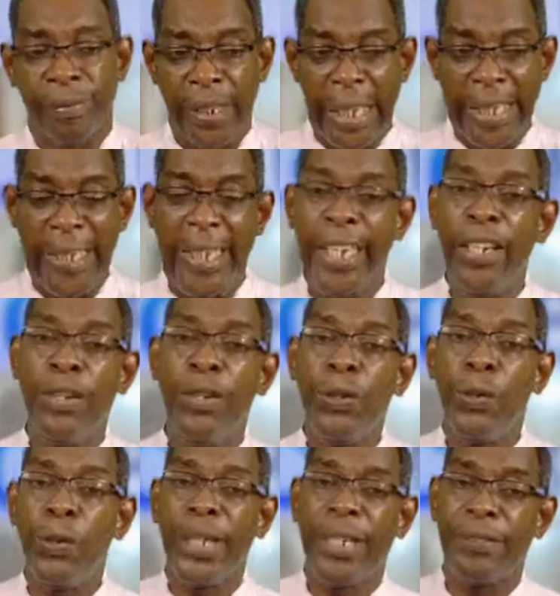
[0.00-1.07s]
And he
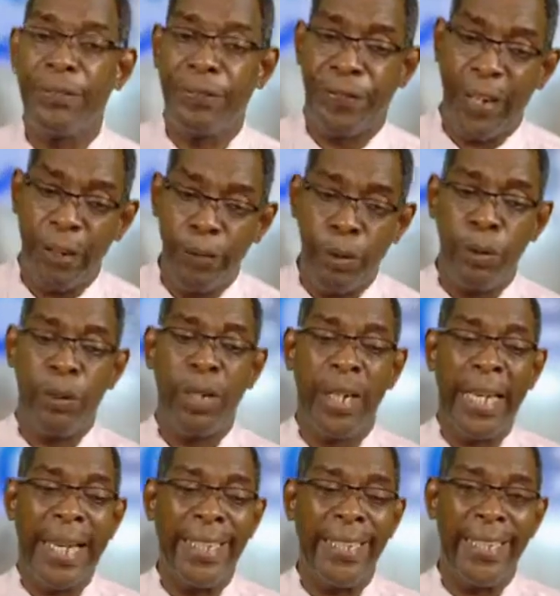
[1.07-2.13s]
knew that Pharaoh
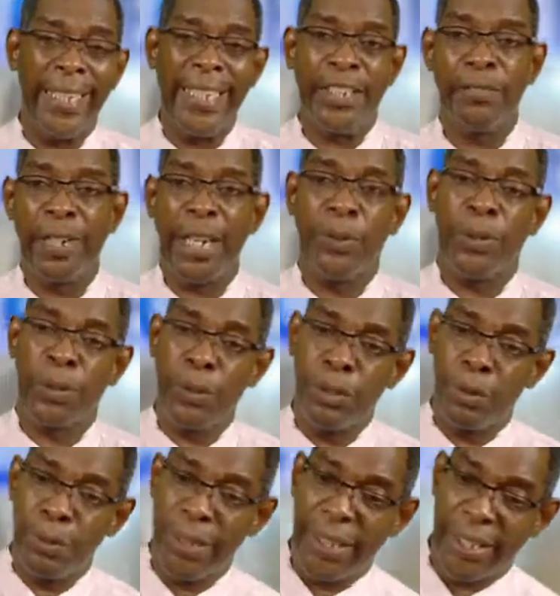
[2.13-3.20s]
and the Israelites was going
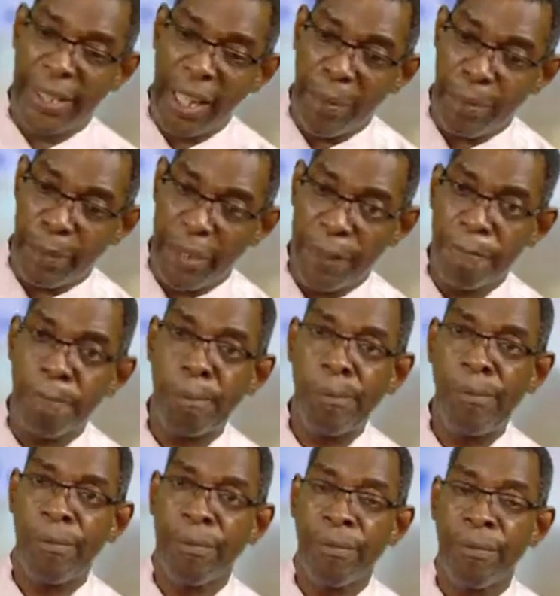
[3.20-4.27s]
to be stubborn.
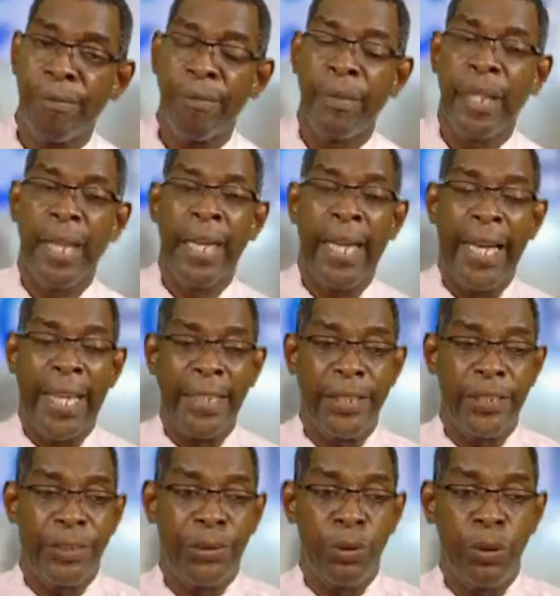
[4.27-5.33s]

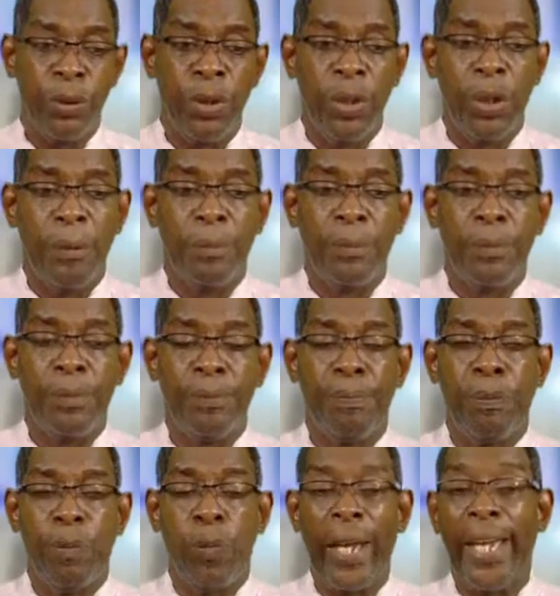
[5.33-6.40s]
And so
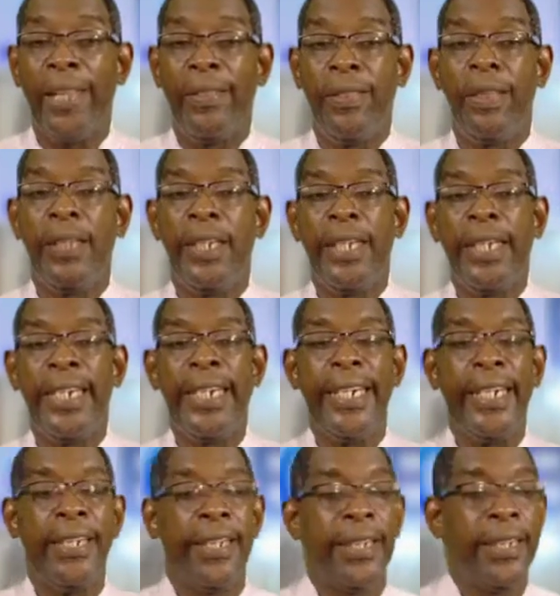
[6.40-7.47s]
when
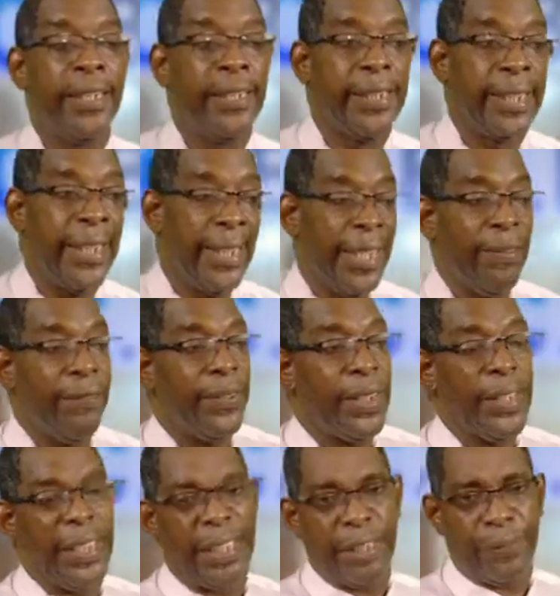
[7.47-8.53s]
he
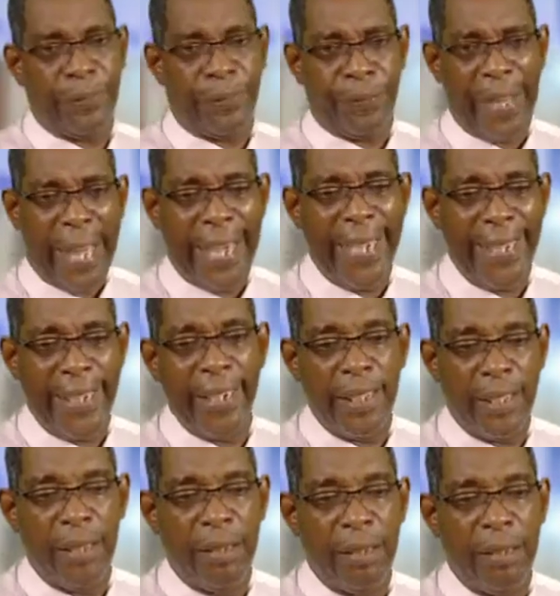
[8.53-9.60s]
delivered his
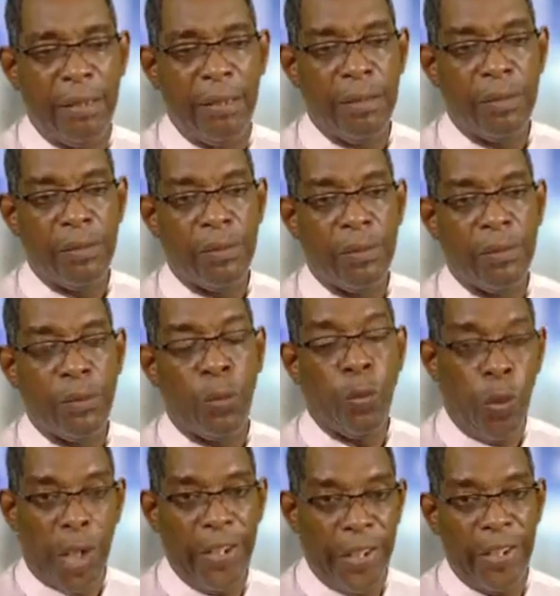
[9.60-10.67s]
final
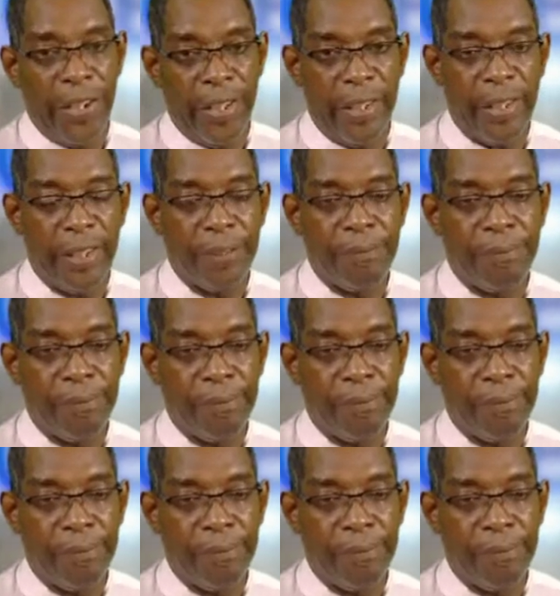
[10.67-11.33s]
wonder,